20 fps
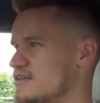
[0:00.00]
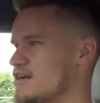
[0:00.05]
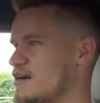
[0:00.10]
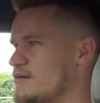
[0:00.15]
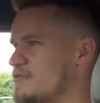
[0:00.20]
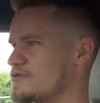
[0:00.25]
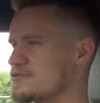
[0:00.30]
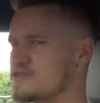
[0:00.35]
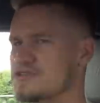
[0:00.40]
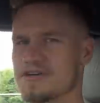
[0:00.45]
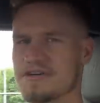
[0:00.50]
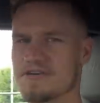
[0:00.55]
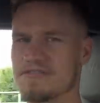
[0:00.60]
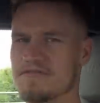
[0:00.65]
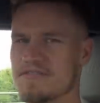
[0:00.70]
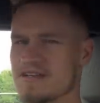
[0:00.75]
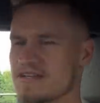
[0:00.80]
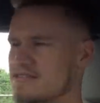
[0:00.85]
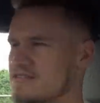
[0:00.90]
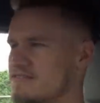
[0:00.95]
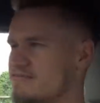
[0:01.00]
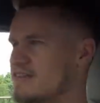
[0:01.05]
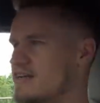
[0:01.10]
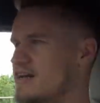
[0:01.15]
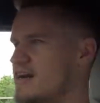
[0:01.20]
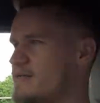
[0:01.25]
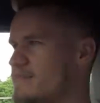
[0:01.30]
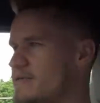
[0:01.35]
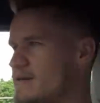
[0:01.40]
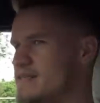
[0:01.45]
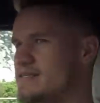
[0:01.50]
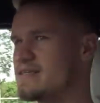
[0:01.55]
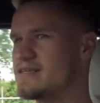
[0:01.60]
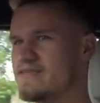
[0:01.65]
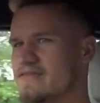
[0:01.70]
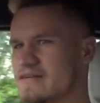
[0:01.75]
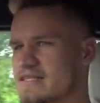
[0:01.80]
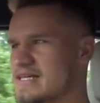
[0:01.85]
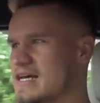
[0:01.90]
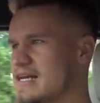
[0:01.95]
I'm not so convinced the reliability
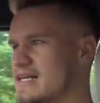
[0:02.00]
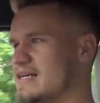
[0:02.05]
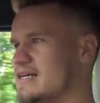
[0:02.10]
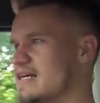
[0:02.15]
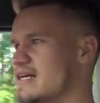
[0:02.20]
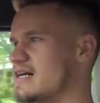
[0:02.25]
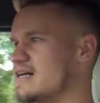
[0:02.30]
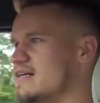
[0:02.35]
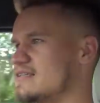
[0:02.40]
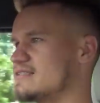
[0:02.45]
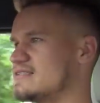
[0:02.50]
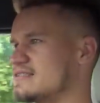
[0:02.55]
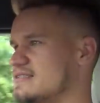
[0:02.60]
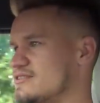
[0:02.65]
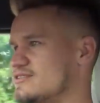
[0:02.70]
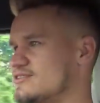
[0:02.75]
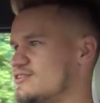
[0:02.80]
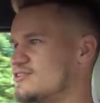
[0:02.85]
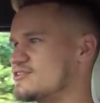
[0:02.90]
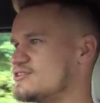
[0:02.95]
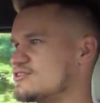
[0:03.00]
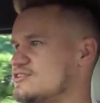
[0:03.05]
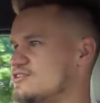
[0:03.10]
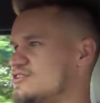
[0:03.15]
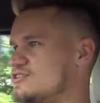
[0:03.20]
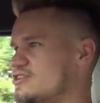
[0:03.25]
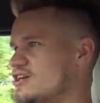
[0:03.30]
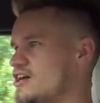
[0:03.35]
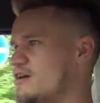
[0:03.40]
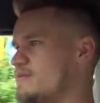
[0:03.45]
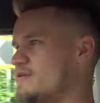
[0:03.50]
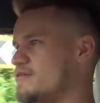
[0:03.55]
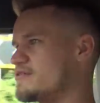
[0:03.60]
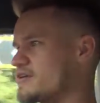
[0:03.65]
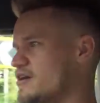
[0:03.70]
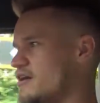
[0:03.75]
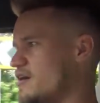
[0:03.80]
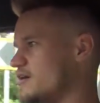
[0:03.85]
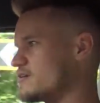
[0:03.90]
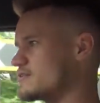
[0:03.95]
of Italian cars is as good as the
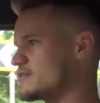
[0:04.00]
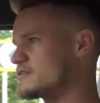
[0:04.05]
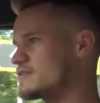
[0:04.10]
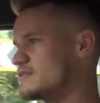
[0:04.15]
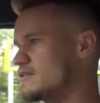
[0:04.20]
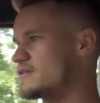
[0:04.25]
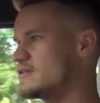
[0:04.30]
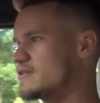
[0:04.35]
German cars